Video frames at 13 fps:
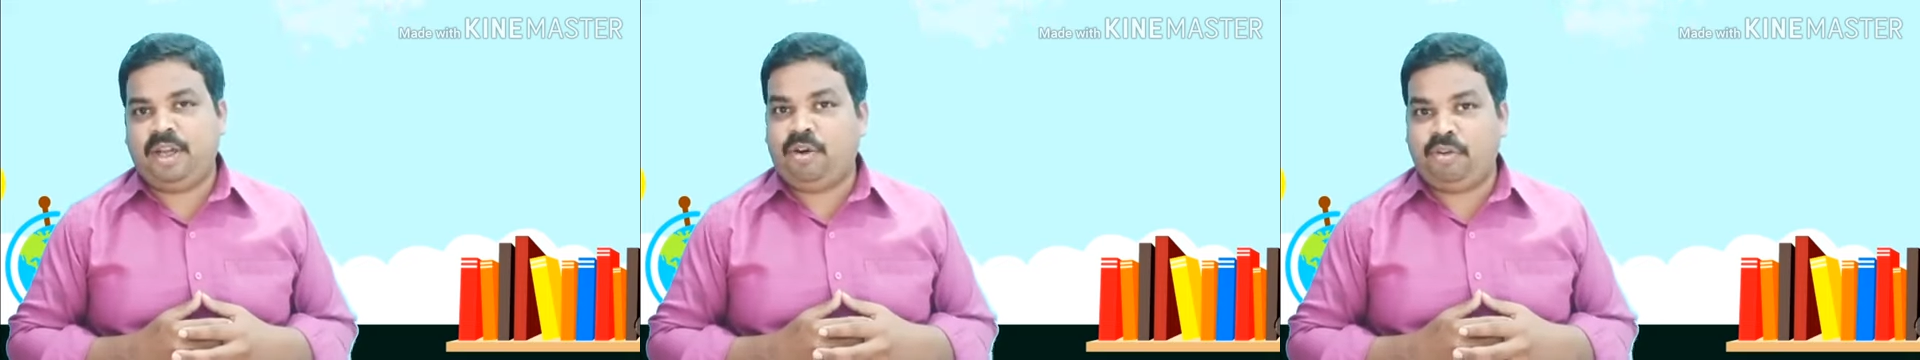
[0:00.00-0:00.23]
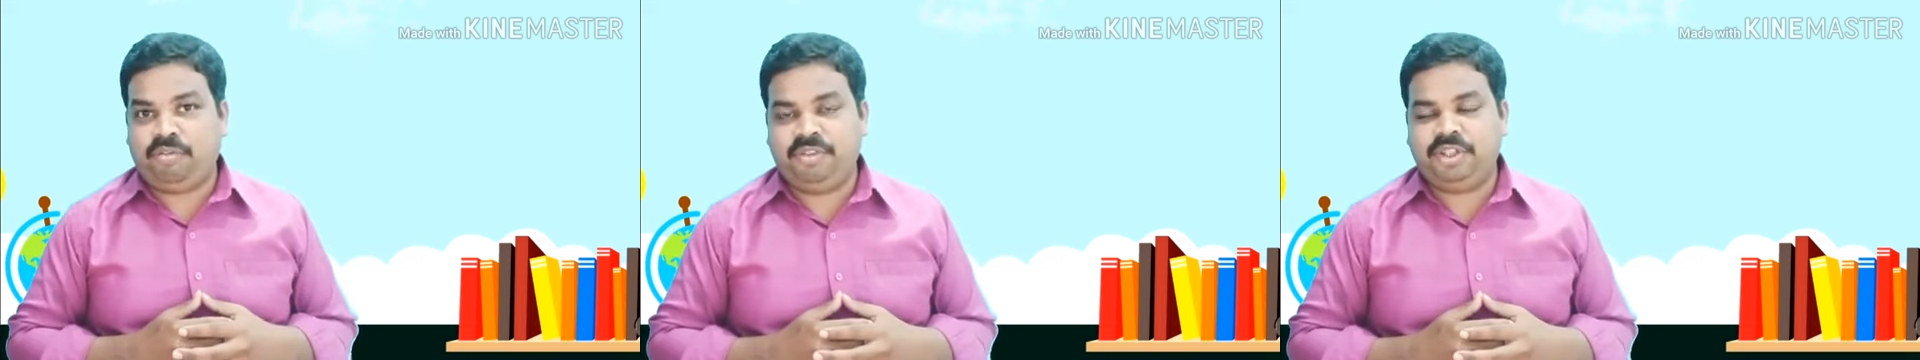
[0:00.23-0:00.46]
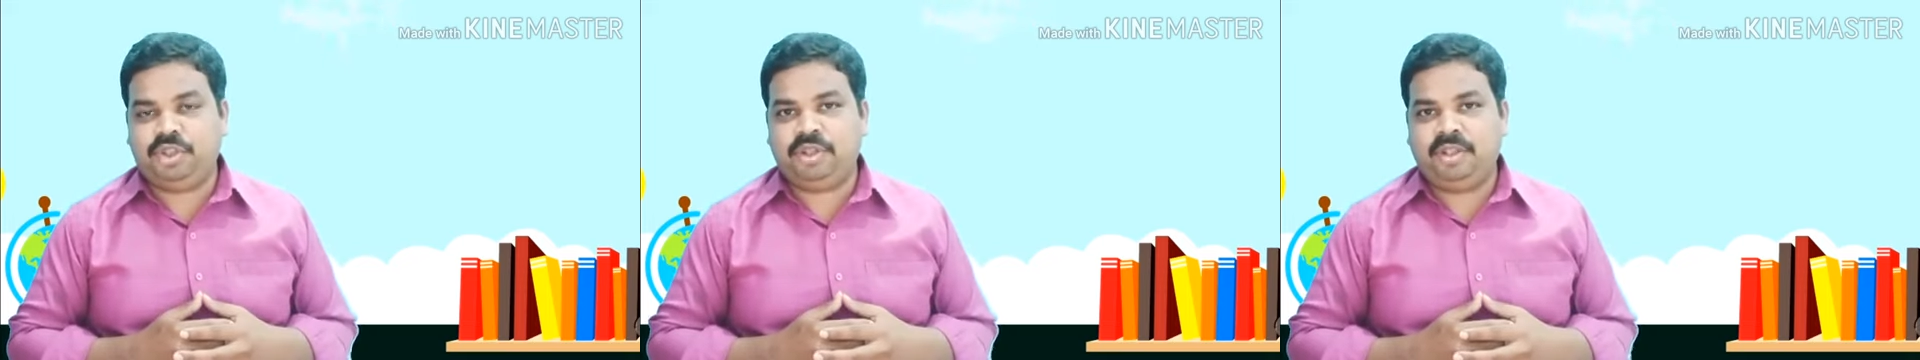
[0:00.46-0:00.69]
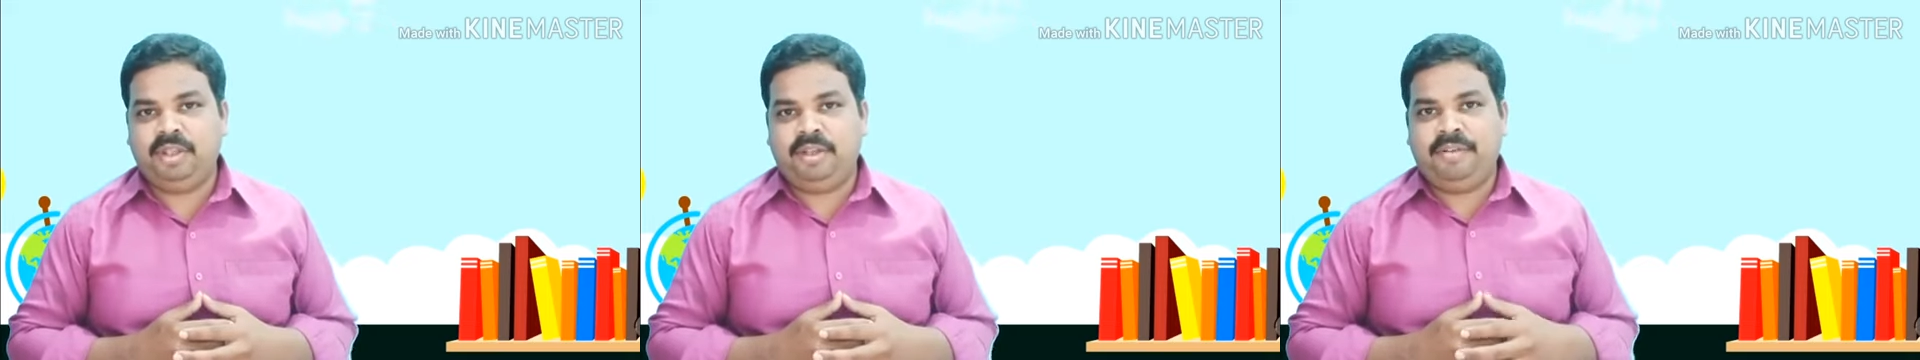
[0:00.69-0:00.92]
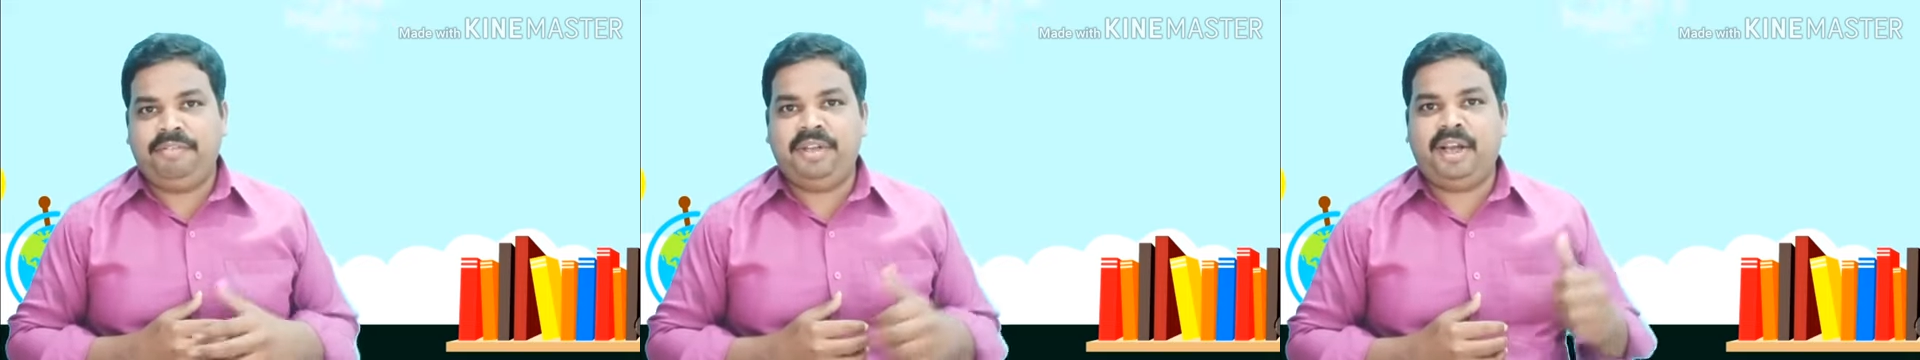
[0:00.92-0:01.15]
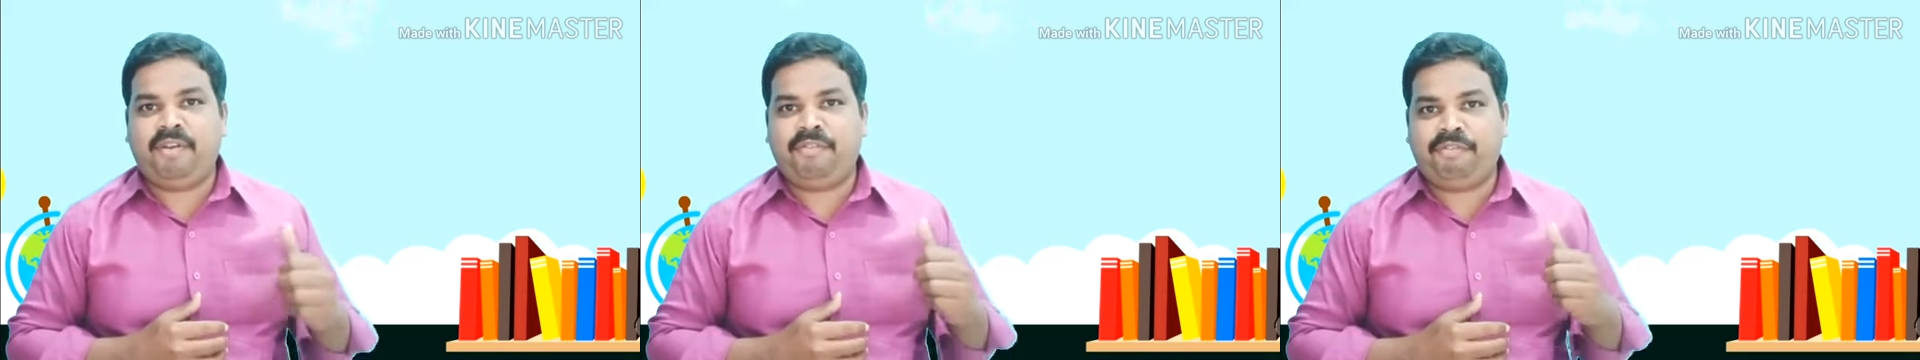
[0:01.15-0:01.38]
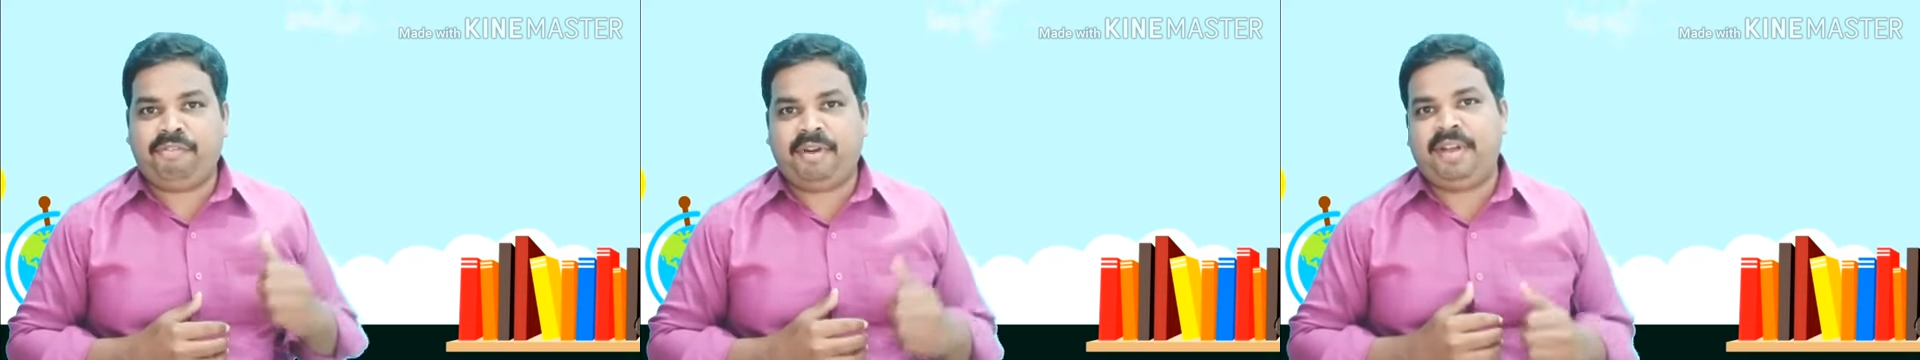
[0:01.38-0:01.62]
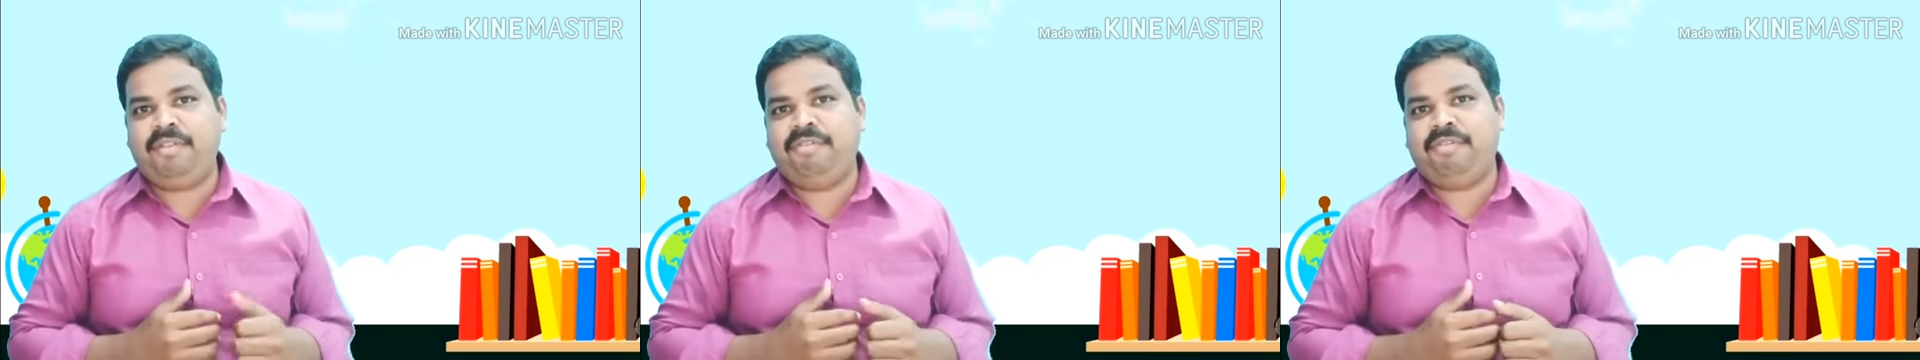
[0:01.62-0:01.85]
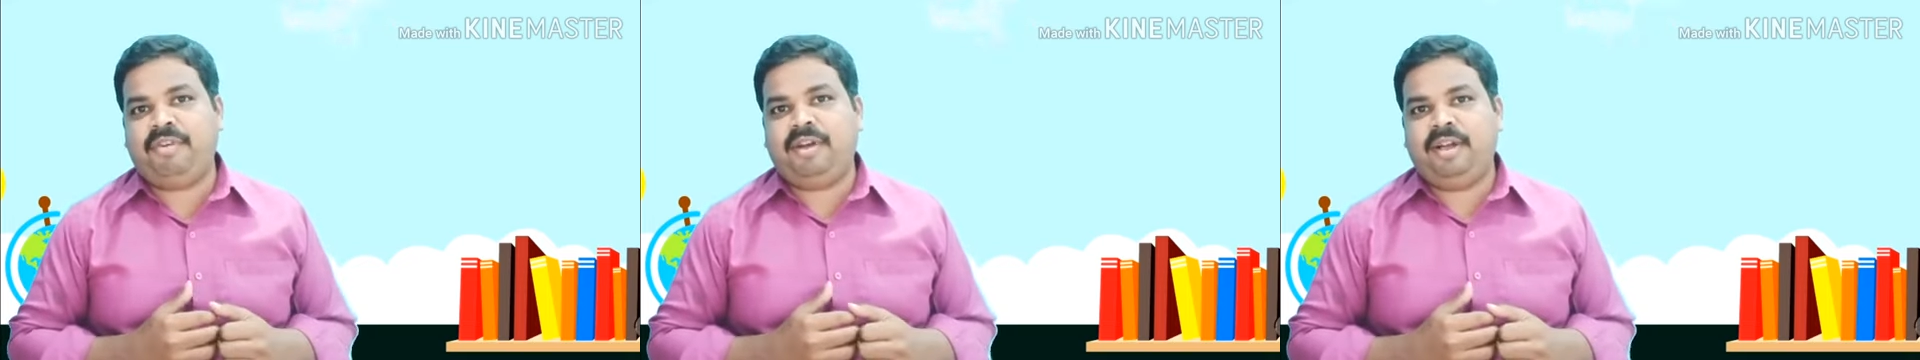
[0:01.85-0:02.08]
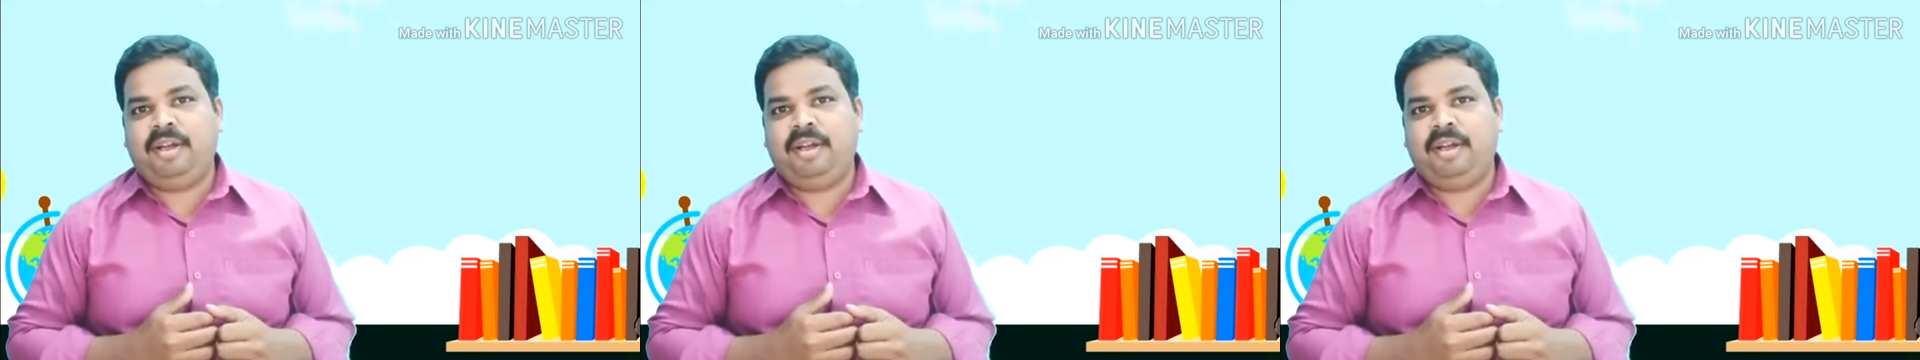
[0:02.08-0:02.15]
out of which we have 5